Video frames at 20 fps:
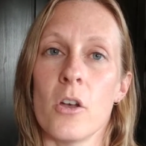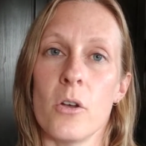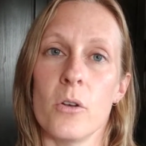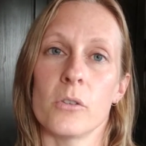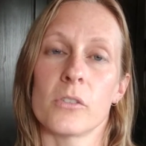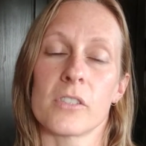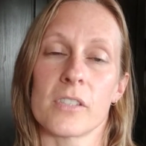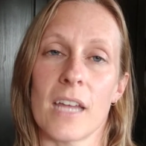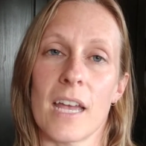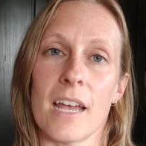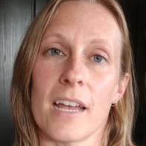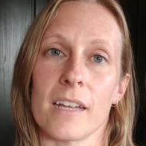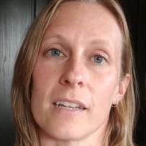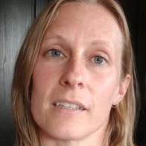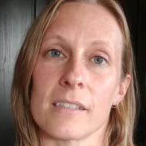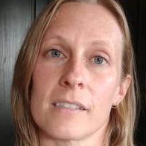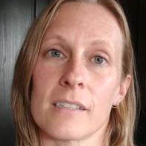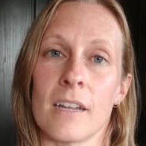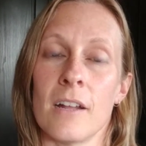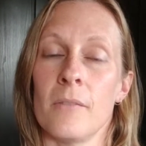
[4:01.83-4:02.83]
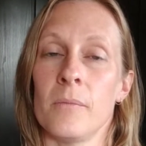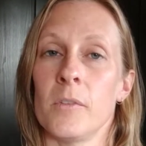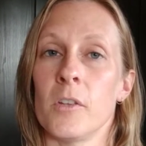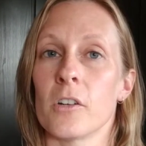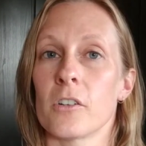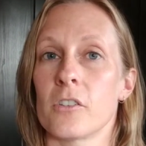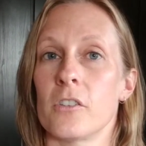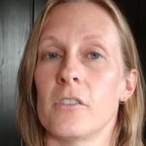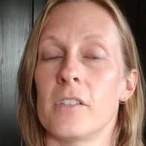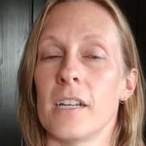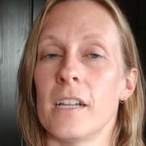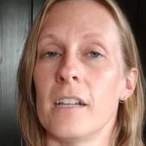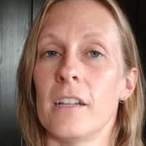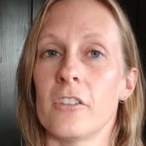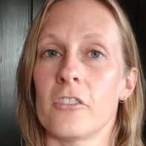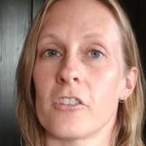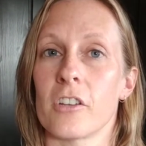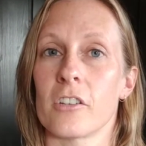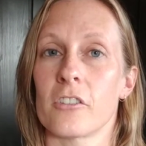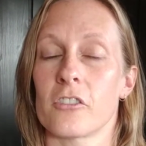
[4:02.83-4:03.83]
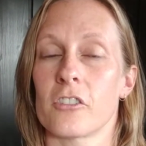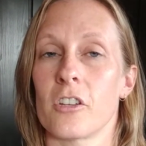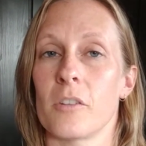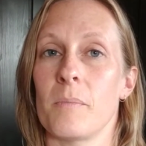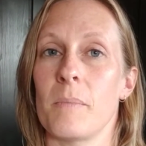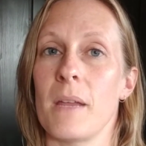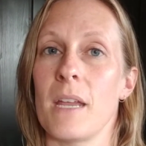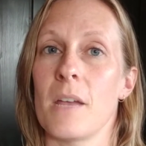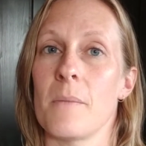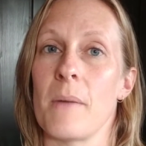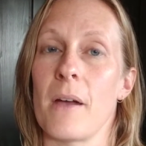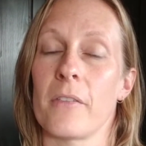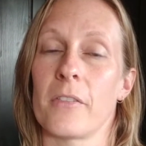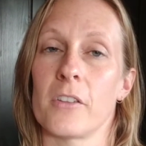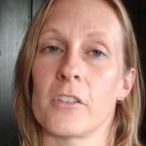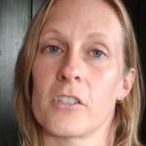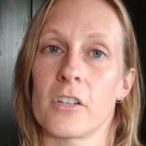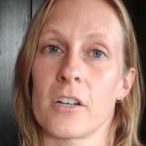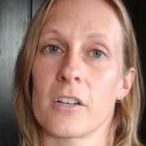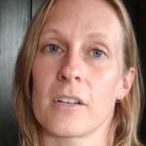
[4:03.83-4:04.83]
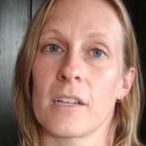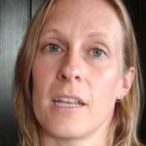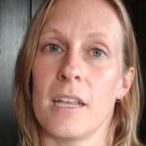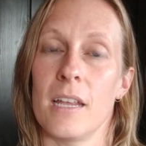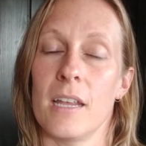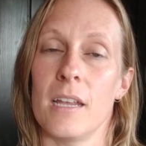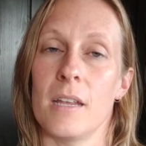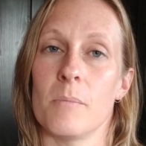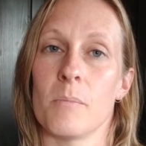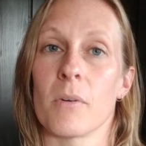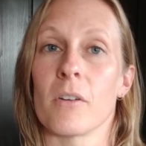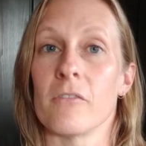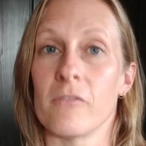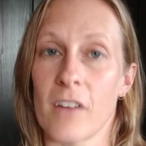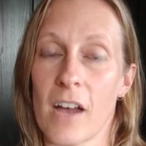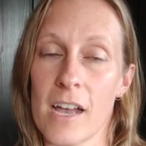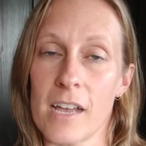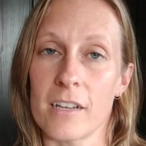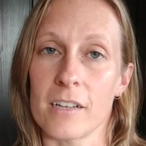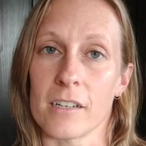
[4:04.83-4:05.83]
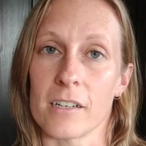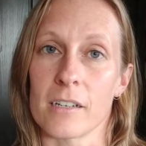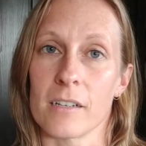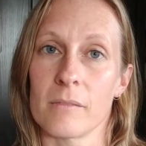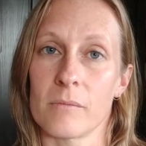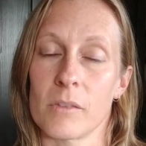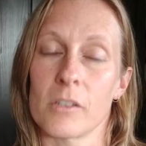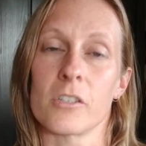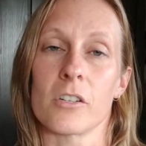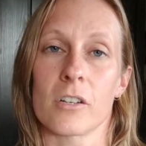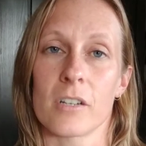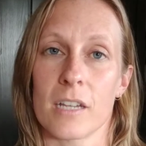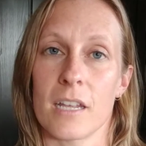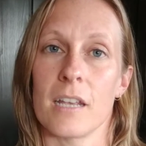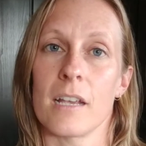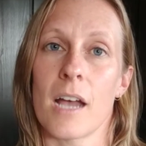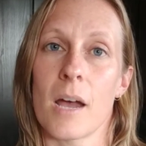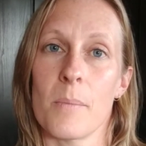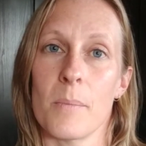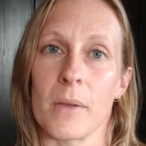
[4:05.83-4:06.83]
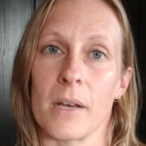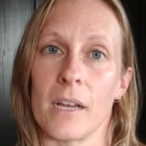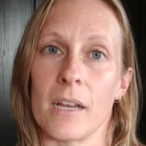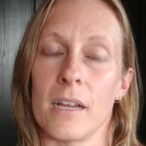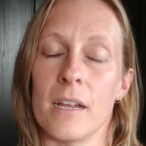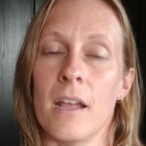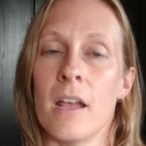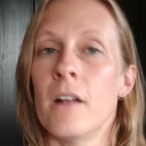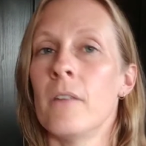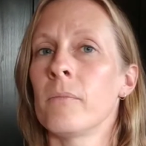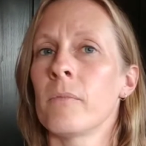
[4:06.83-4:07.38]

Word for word: who says your due diligence should be about the turnkey provider, the turnkey company,